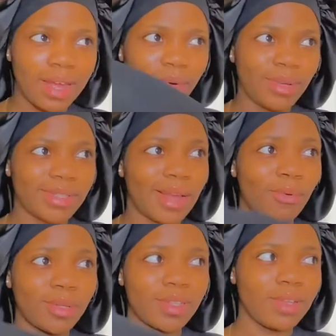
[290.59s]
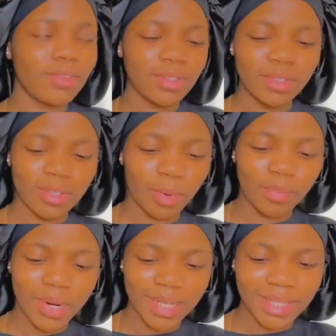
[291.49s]
I was even
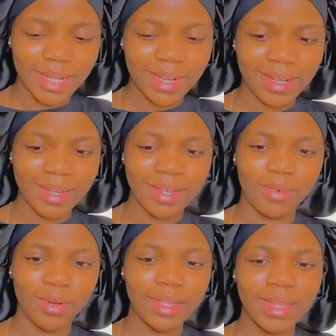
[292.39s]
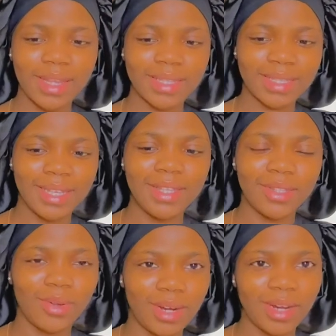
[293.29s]
surprised that it was
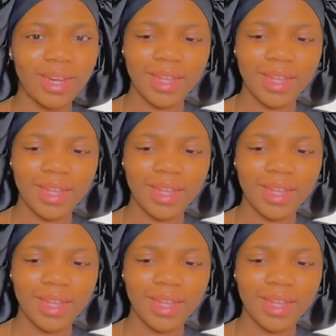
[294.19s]
$6.